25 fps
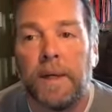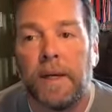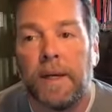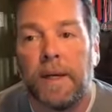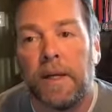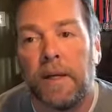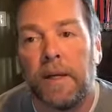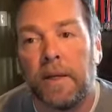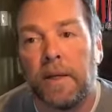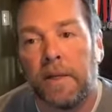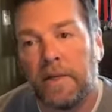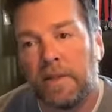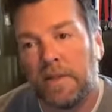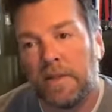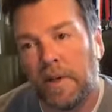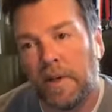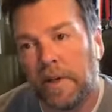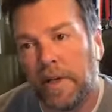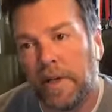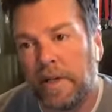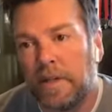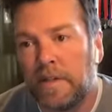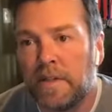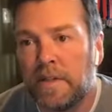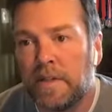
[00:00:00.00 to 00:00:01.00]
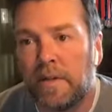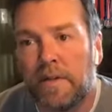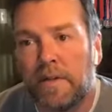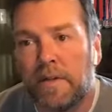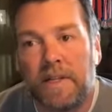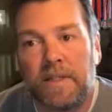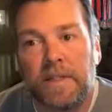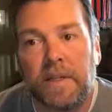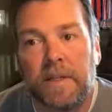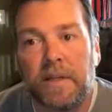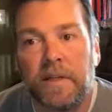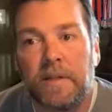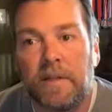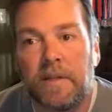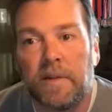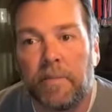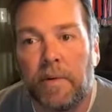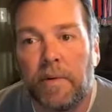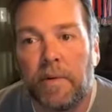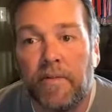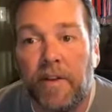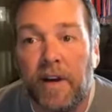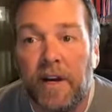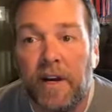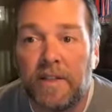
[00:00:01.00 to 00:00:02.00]
And consulting is interesting because it
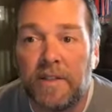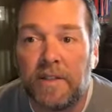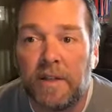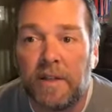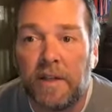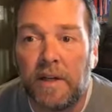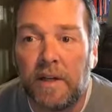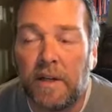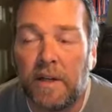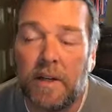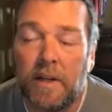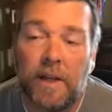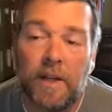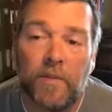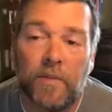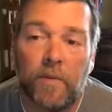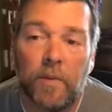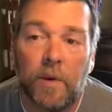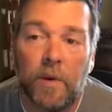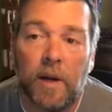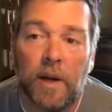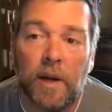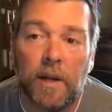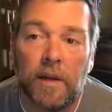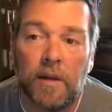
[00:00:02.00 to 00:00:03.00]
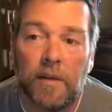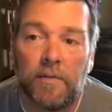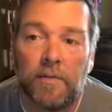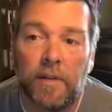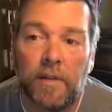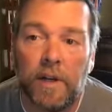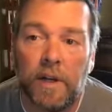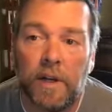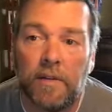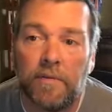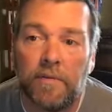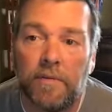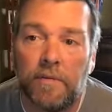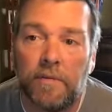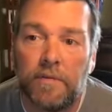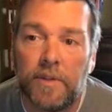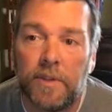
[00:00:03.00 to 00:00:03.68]
provides a, a, nice variety of life.